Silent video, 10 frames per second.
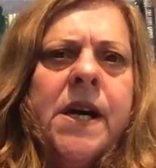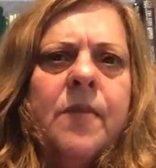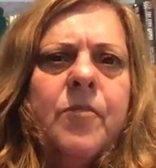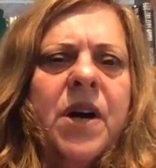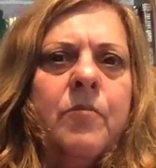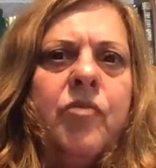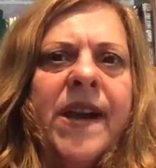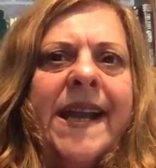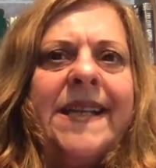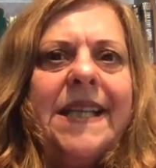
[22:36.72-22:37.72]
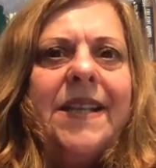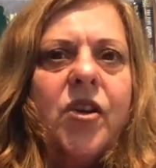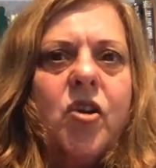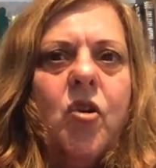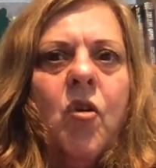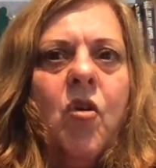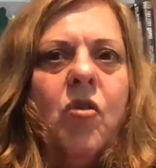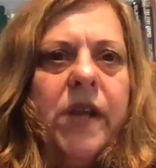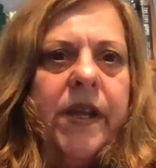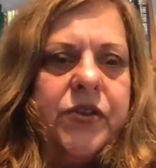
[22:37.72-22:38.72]
But branding, the goal
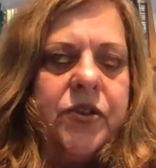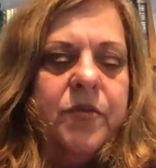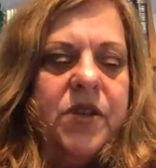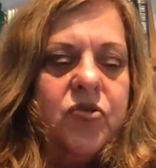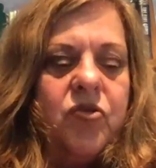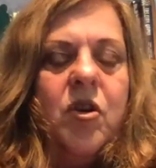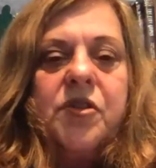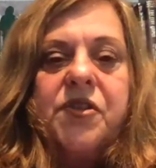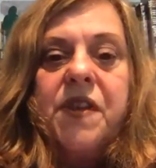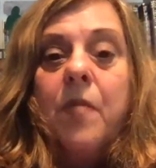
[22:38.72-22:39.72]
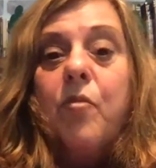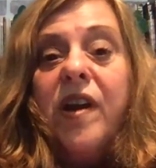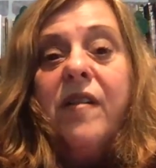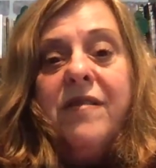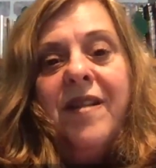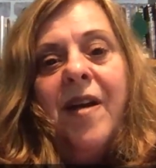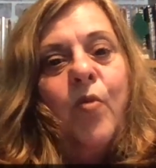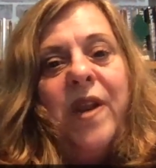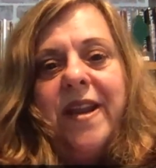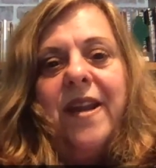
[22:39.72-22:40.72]
is to be strong somewhere, not
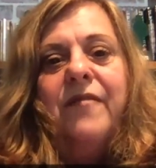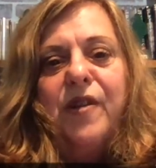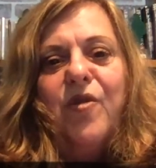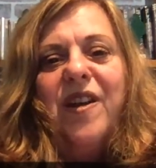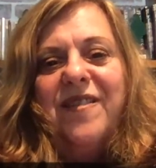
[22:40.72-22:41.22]
weak everywhere.